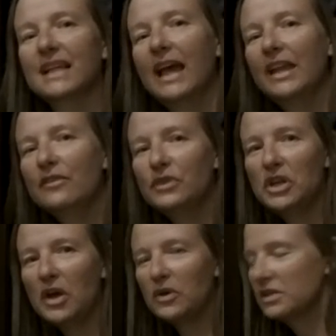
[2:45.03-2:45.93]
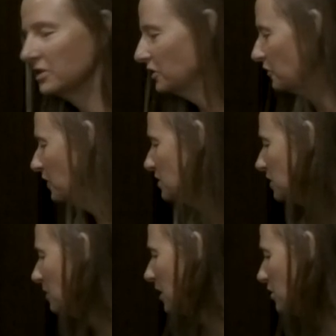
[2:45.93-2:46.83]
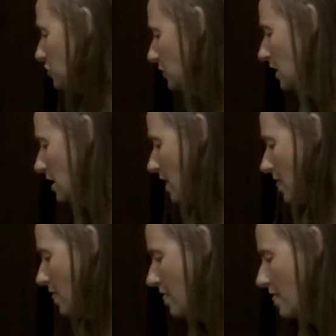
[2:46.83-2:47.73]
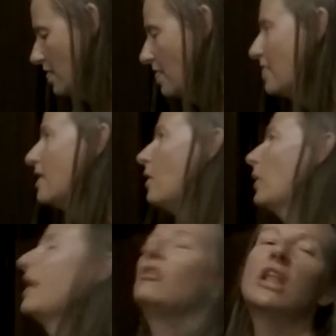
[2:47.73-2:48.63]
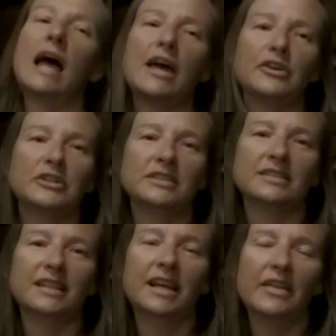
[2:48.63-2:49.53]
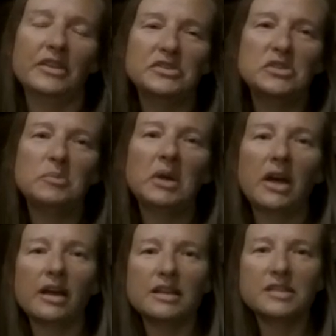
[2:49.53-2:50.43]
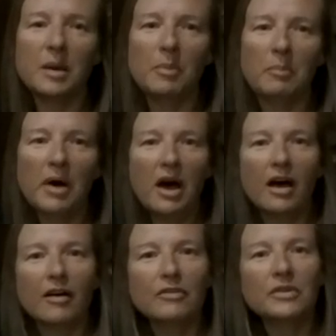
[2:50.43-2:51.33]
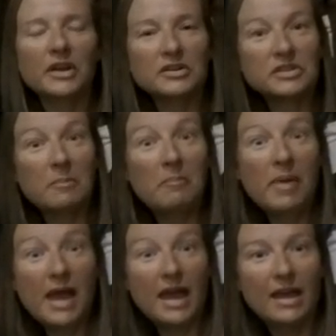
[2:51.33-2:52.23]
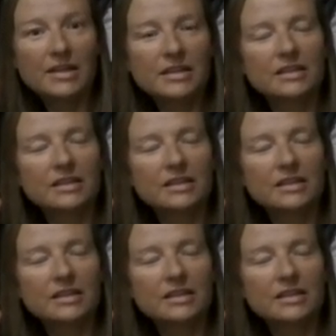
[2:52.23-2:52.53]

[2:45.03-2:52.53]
And if you notice on the front of the pantry, we have a ladder. This is because up above there's a bed,